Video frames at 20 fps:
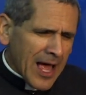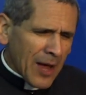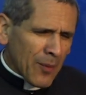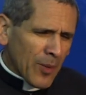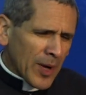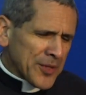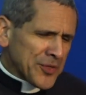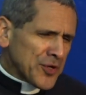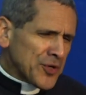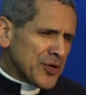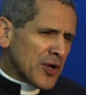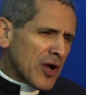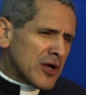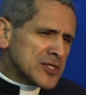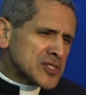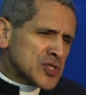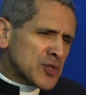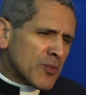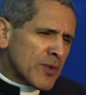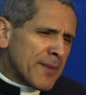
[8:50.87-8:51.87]
I want you to
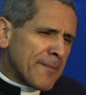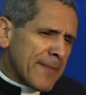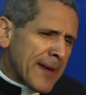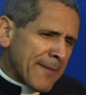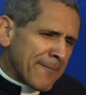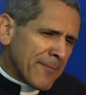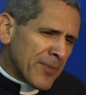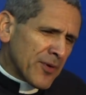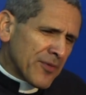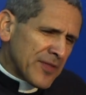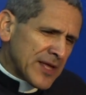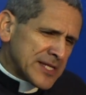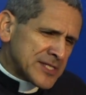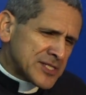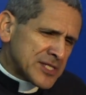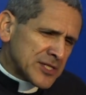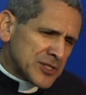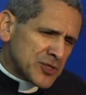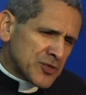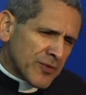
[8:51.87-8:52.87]
also remember
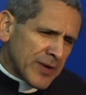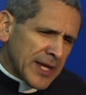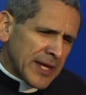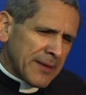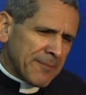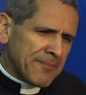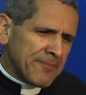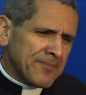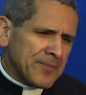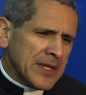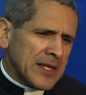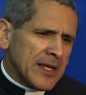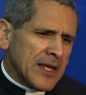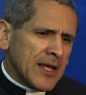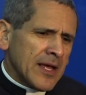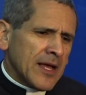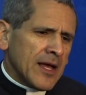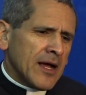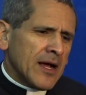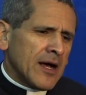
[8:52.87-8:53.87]
this dream
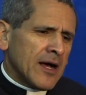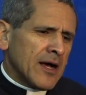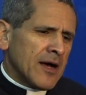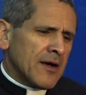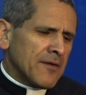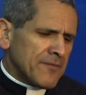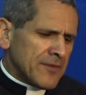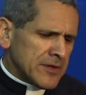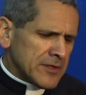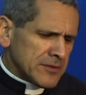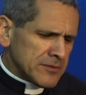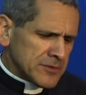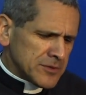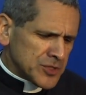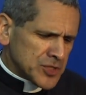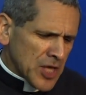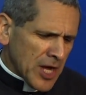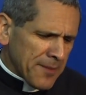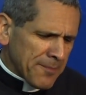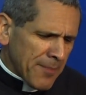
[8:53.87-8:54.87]
of
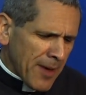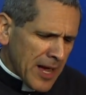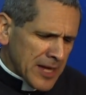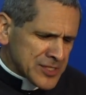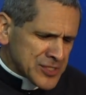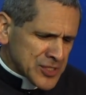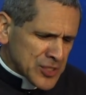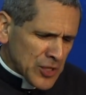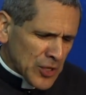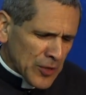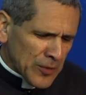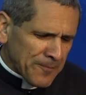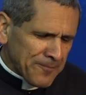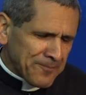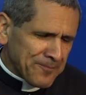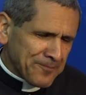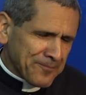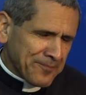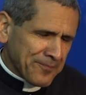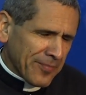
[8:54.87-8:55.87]
John
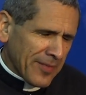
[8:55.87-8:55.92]
Bosco